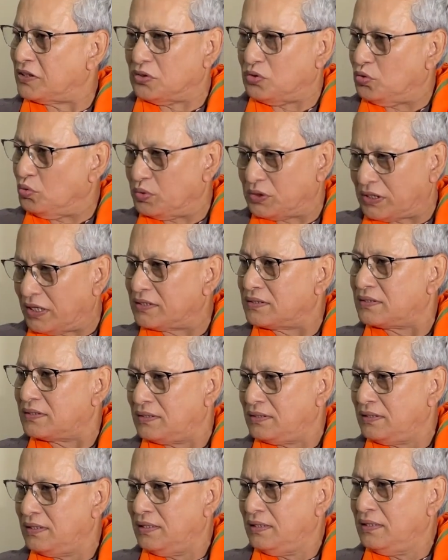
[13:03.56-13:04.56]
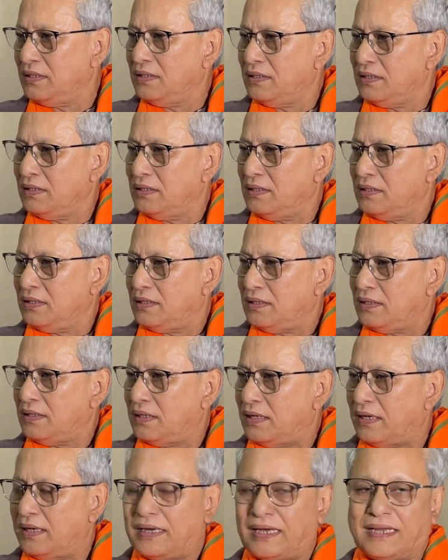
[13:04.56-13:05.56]
to do with us.
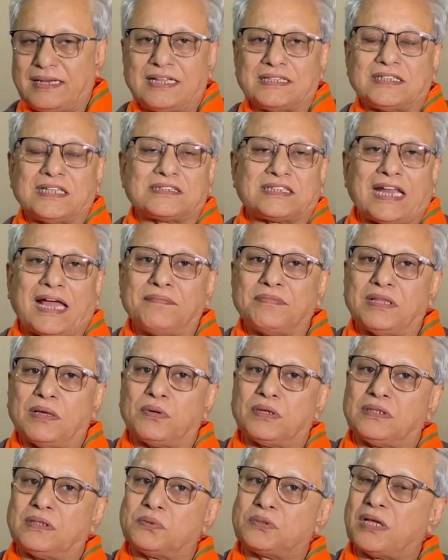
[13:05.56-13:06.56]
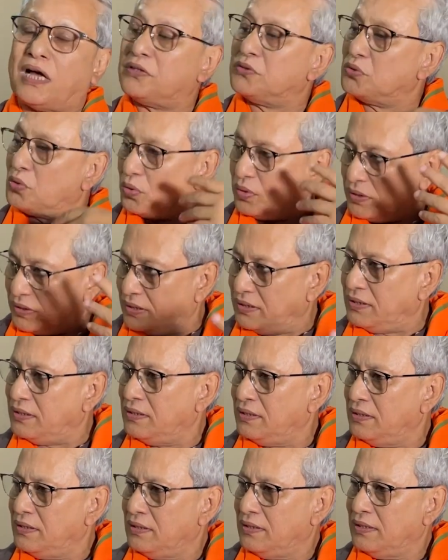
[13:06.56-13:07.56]
And at the time there was Andolan,
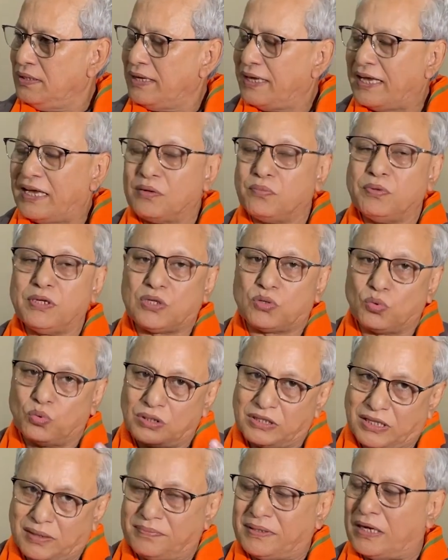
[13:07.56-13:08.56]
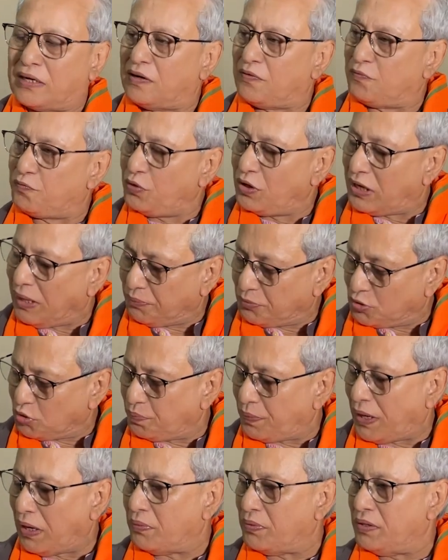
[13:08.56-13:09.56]
and we told them that if we come to
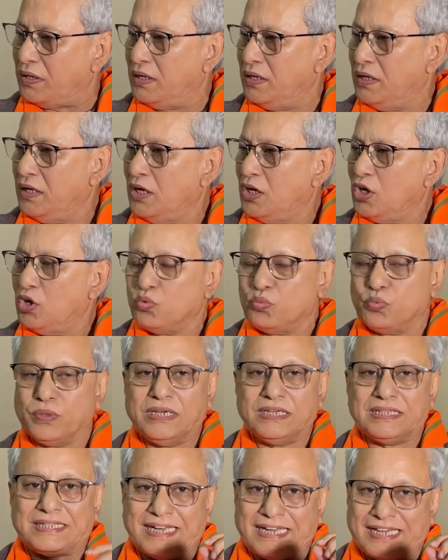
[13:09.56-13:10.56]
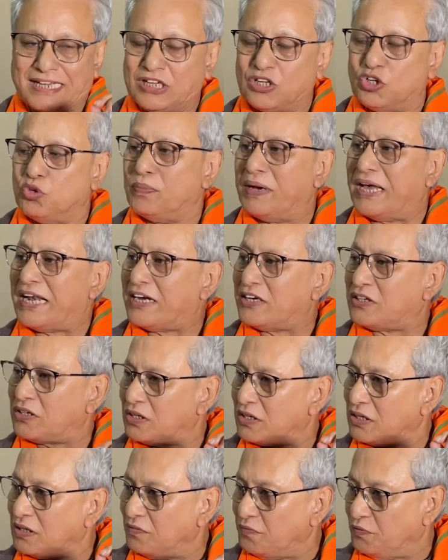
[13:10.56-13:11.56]
power, we'll take a
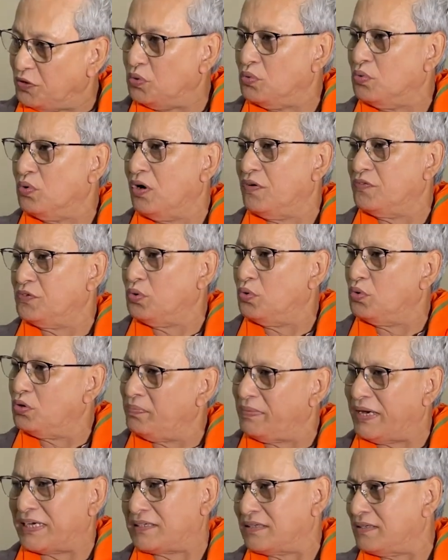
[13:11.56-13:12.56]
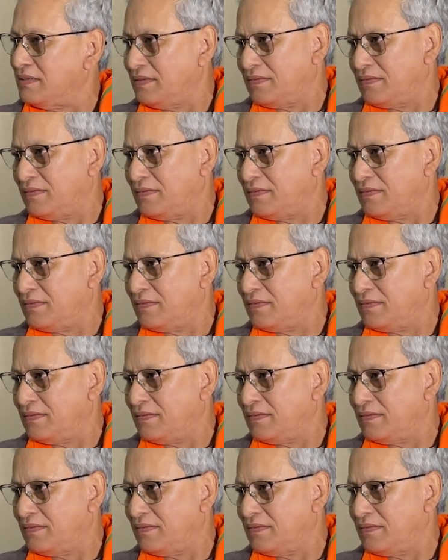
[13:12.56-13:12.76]
humanitarian view of the whole matter.